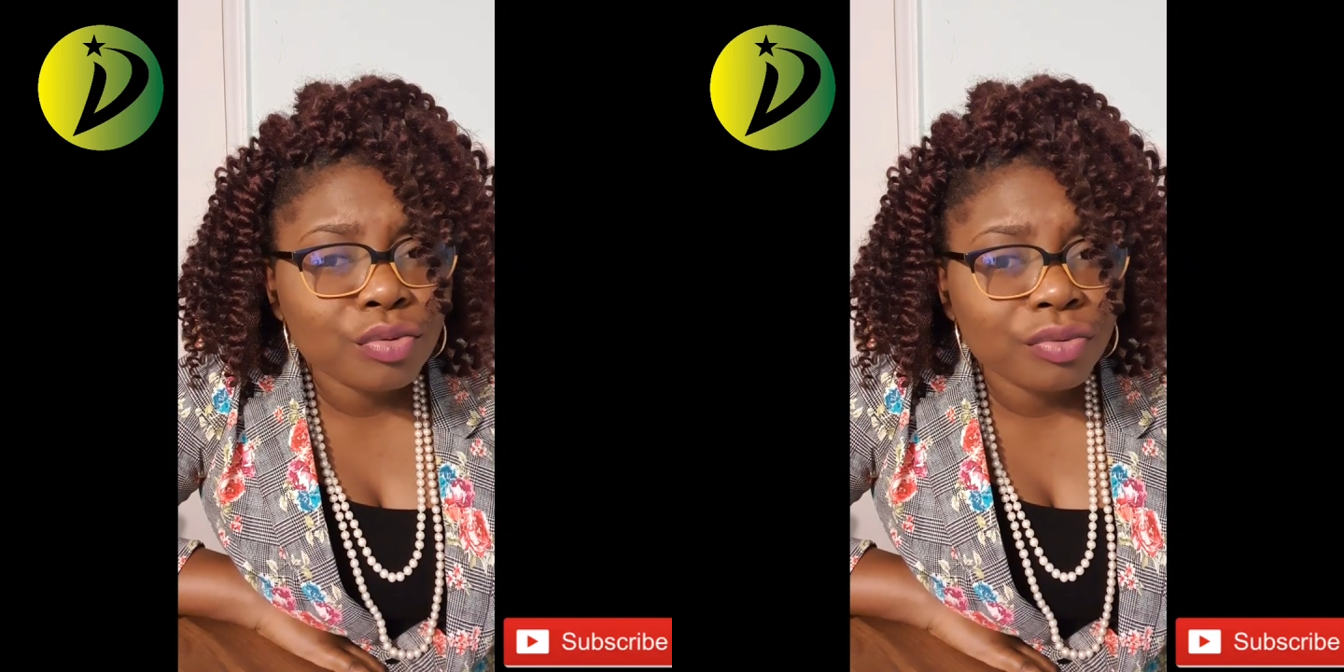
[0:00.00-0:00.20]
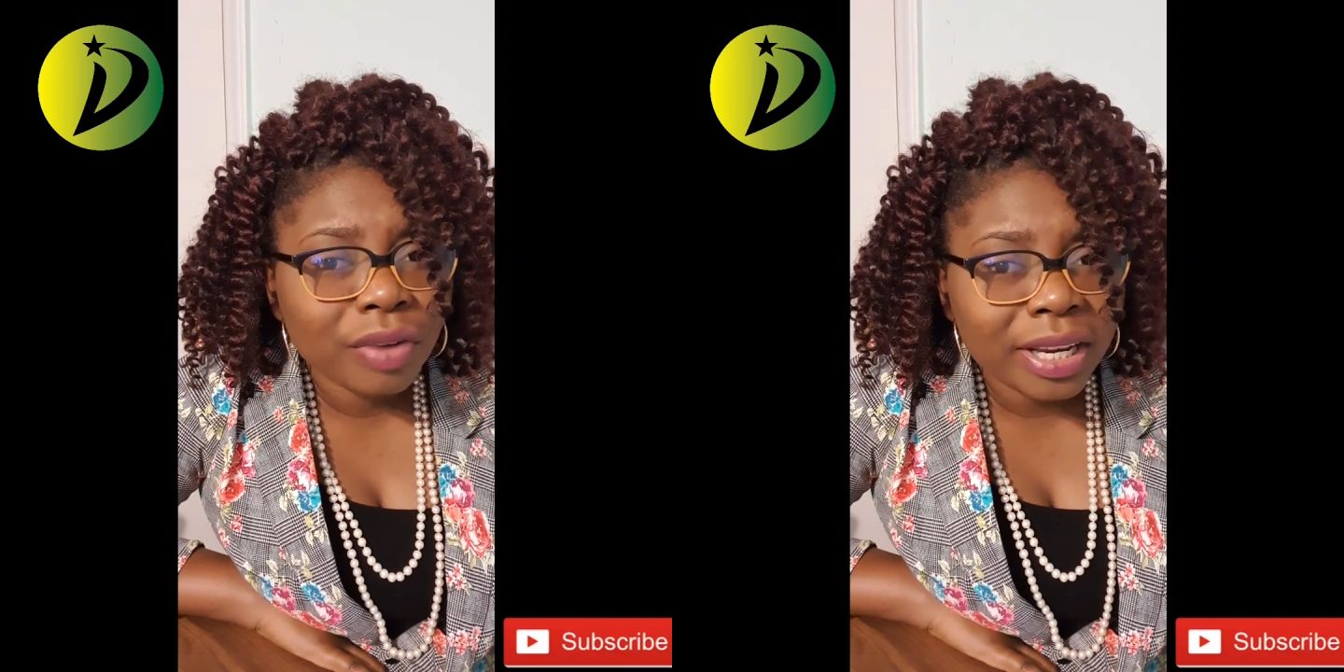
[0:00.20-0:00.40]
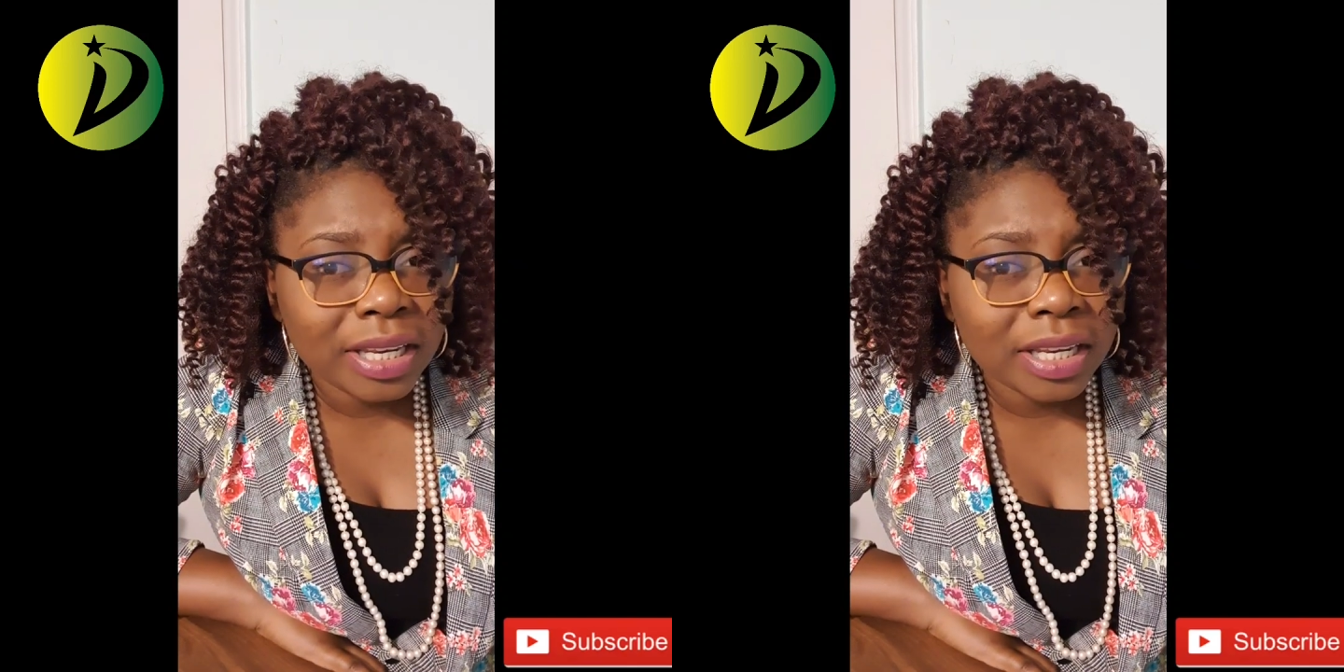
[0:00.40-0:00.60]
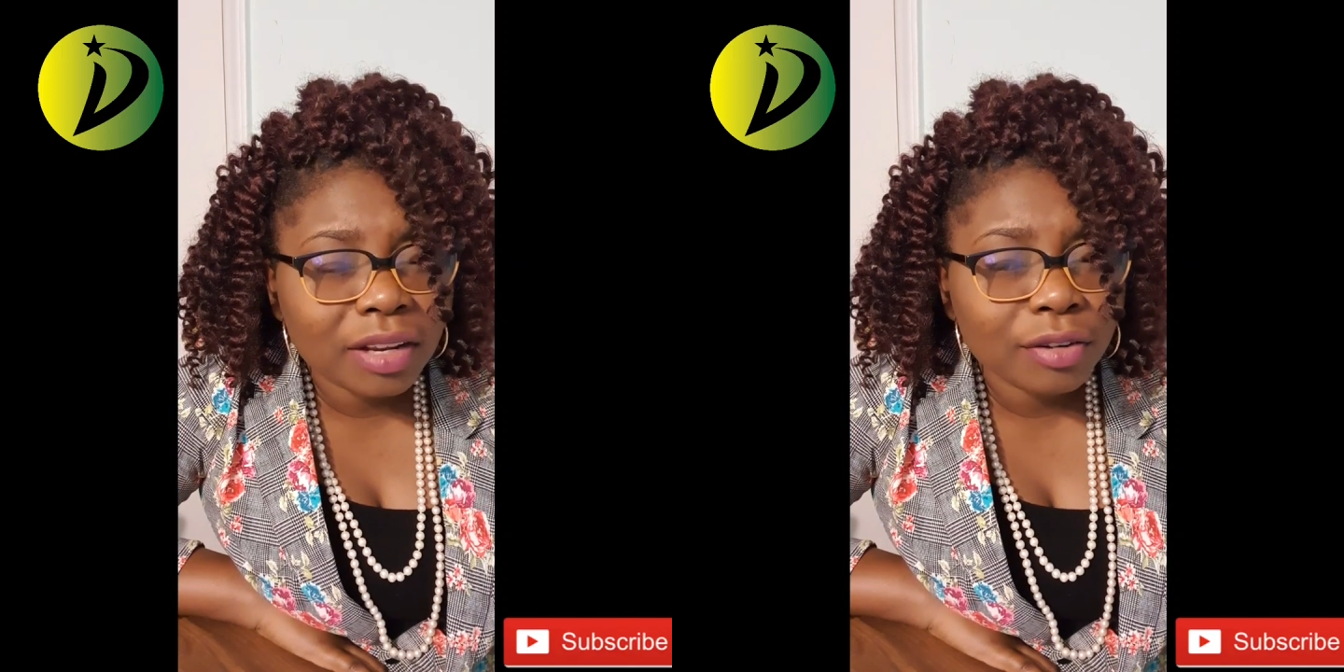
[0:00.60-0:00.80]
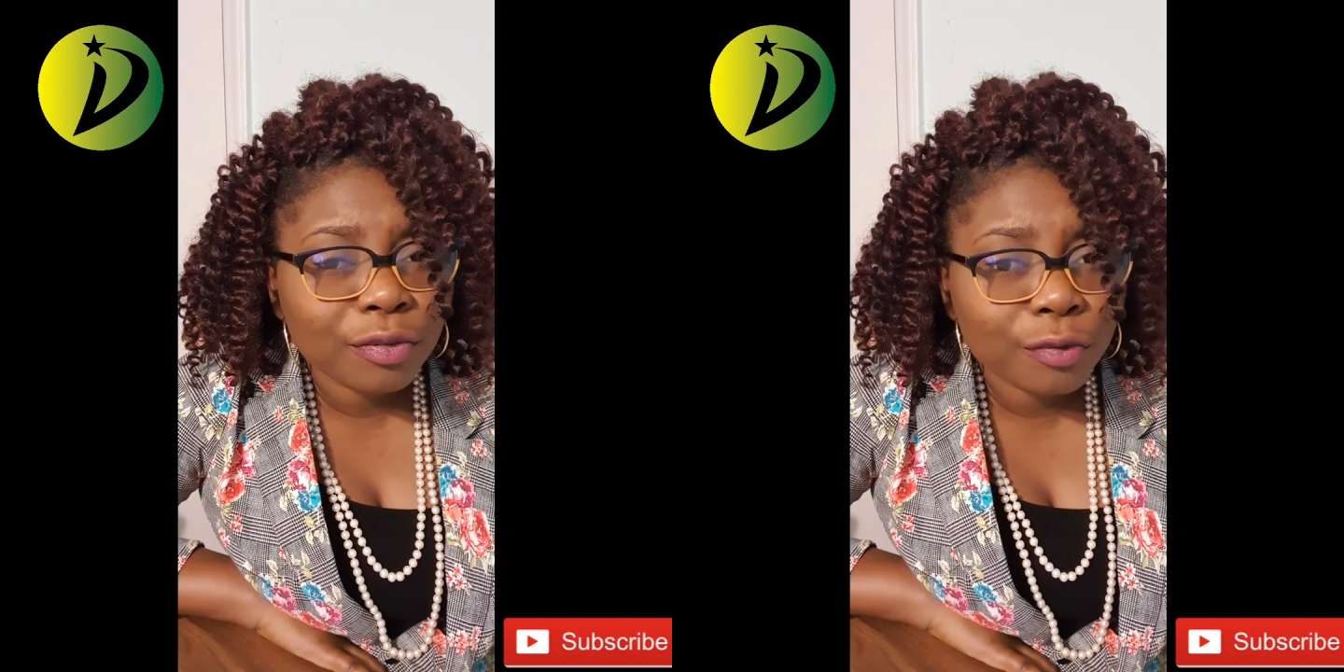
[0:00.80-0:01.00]
ready
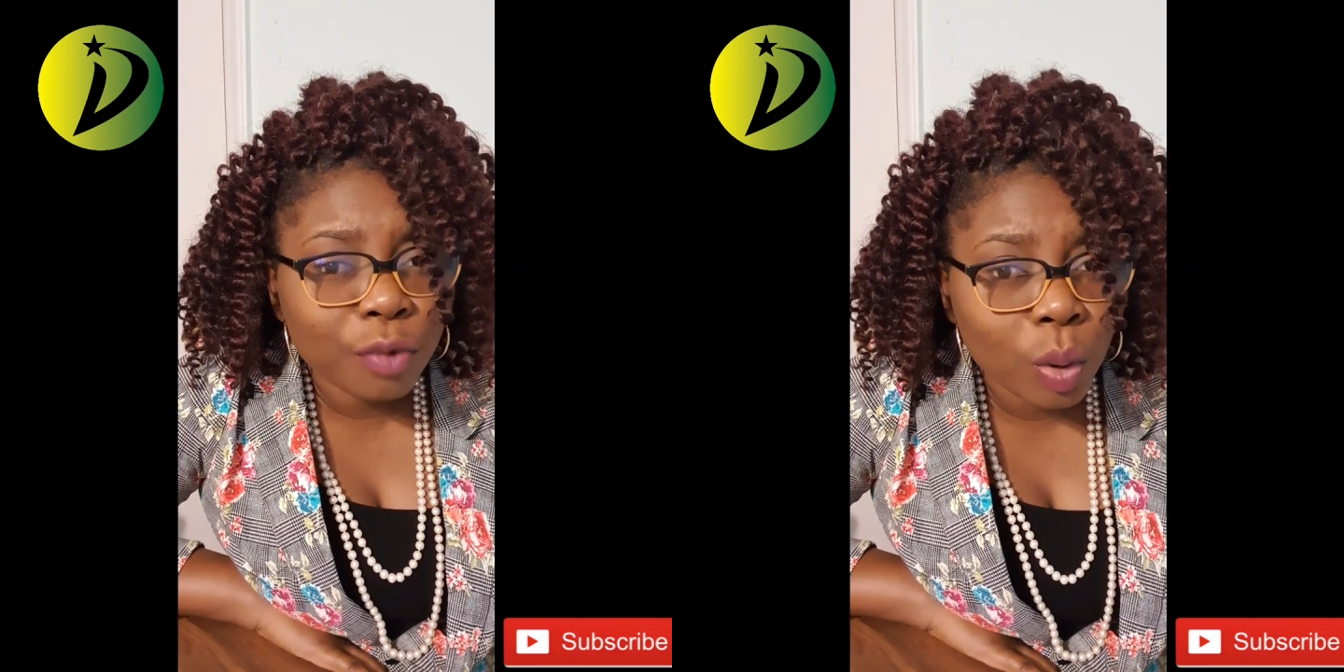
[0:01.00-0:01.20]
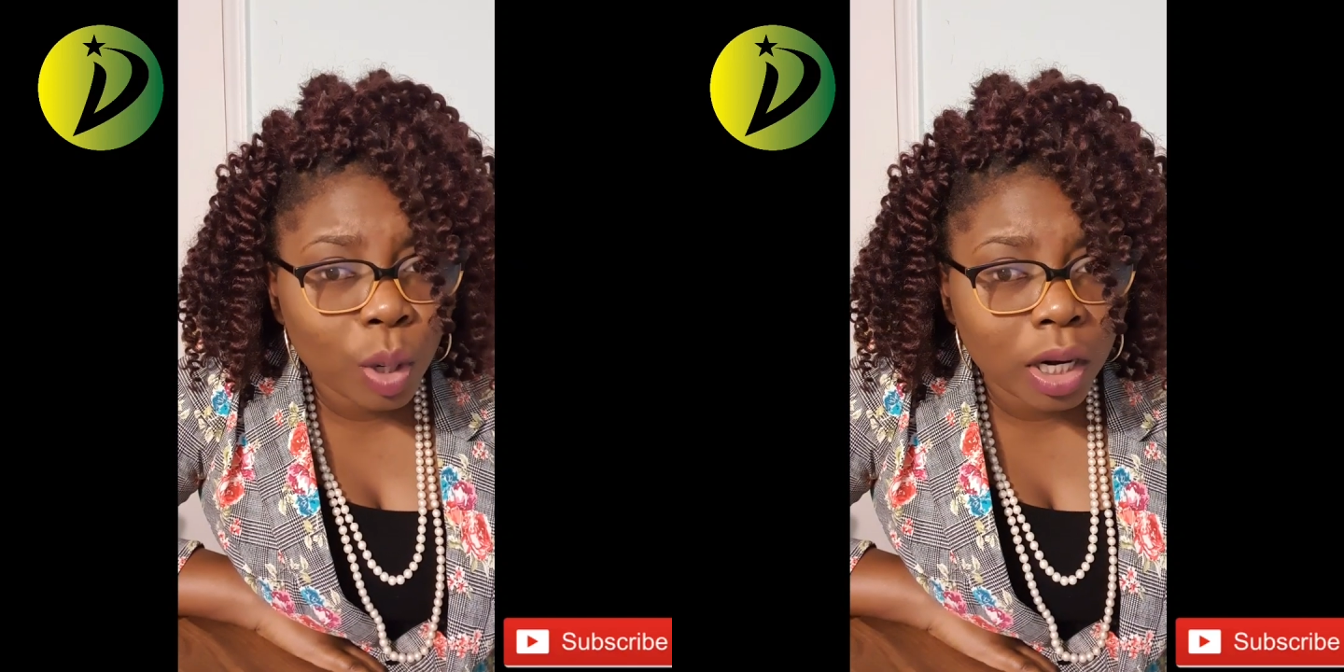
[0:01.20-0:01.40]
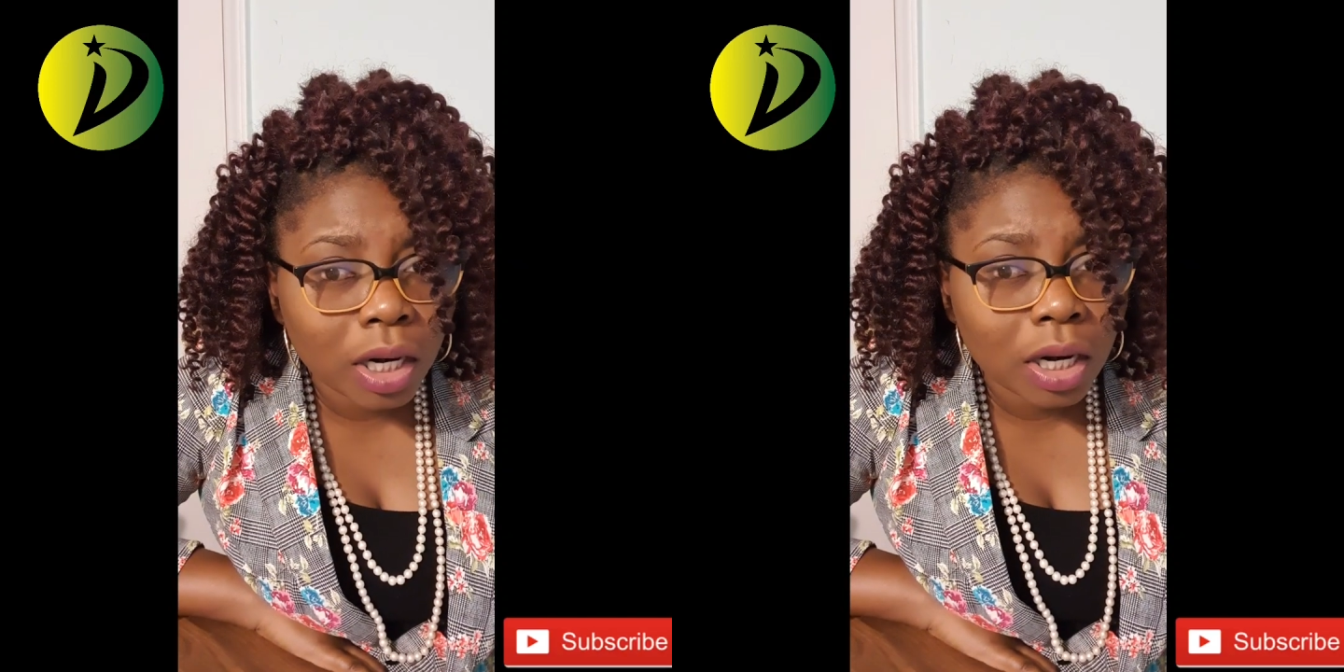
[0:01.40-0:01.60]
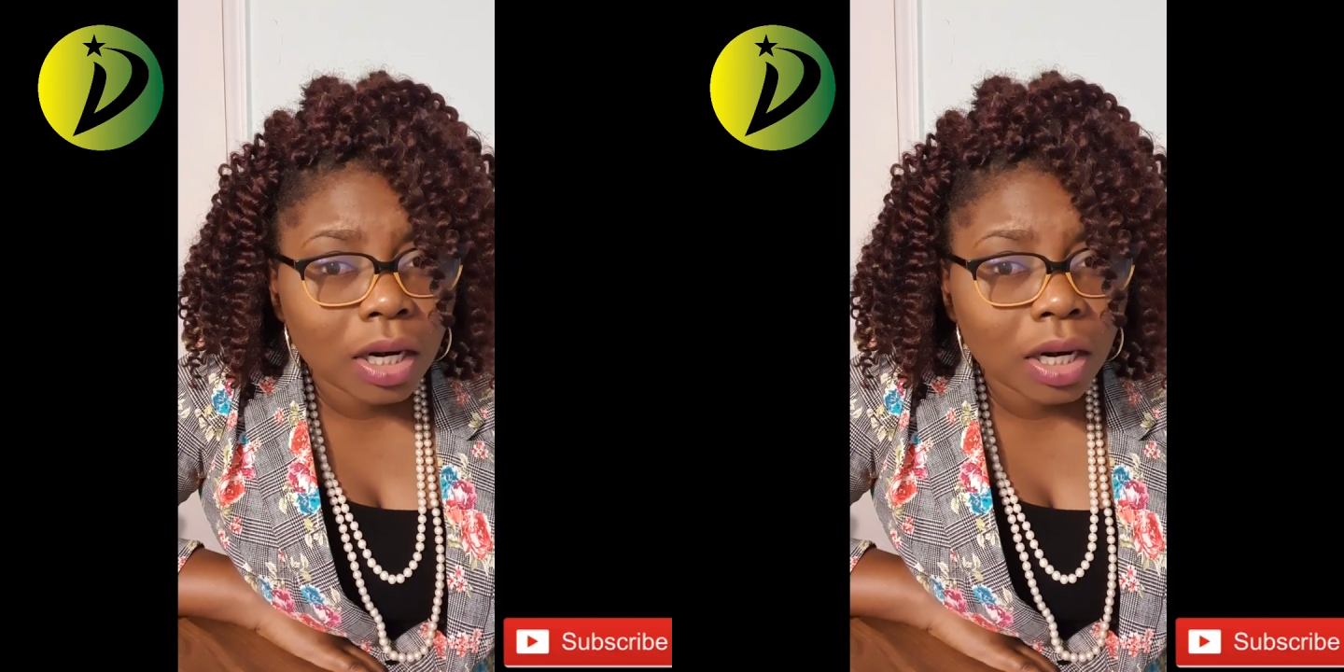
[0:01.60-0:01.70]
for